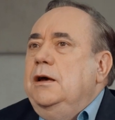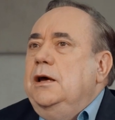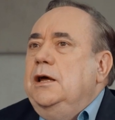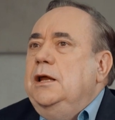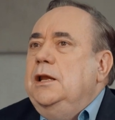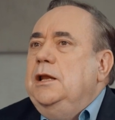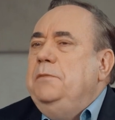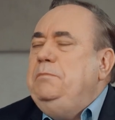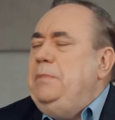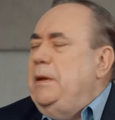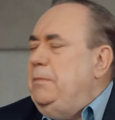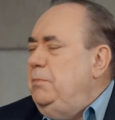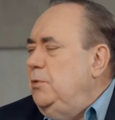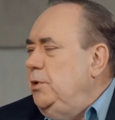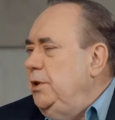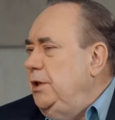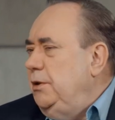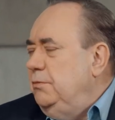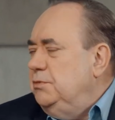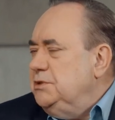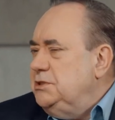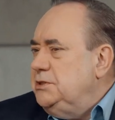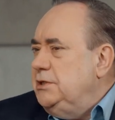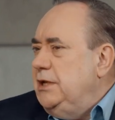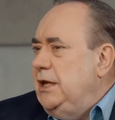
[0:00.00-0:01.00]
The people he
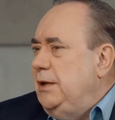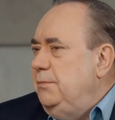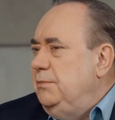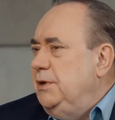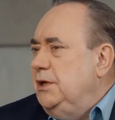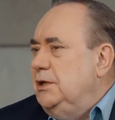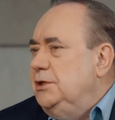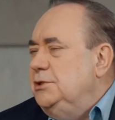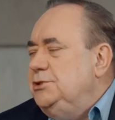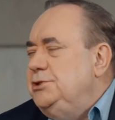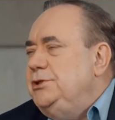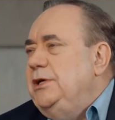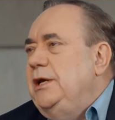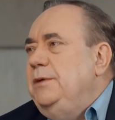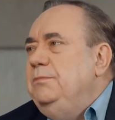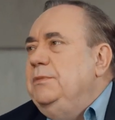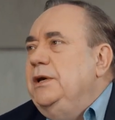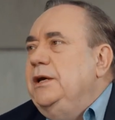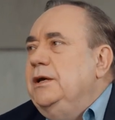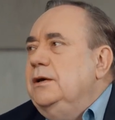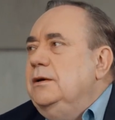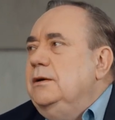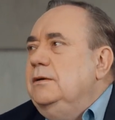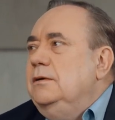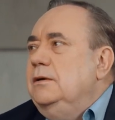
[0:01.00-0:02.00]
was naming and
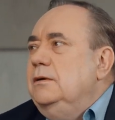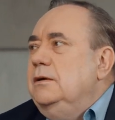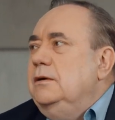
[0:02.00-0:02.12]
shaming,